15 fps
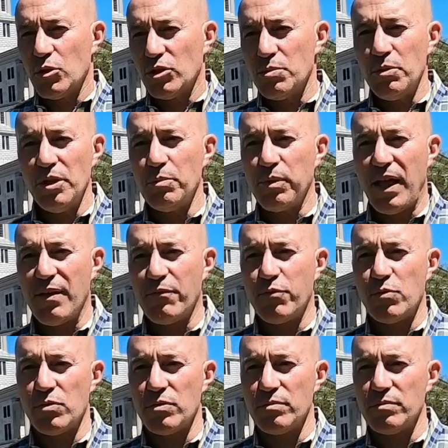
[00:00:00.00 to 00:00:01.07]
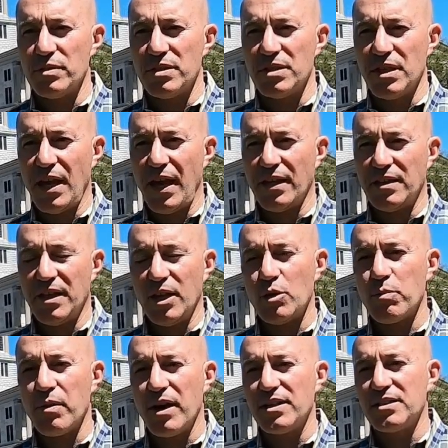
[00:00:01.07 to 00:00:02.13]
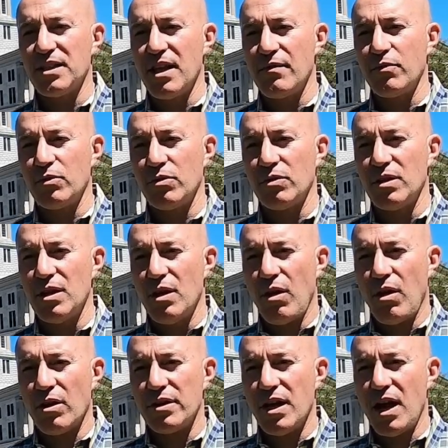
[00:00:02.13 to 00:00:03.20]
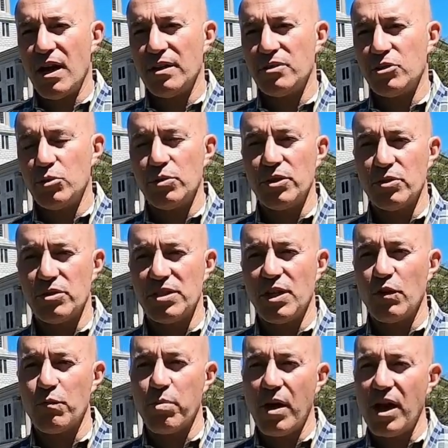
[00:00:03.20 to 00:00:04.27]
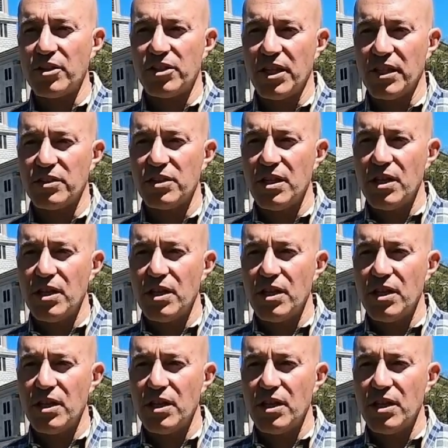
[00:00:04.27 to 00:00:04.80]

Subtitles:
community platforms at the enterprise level are not do-it-yourself projects.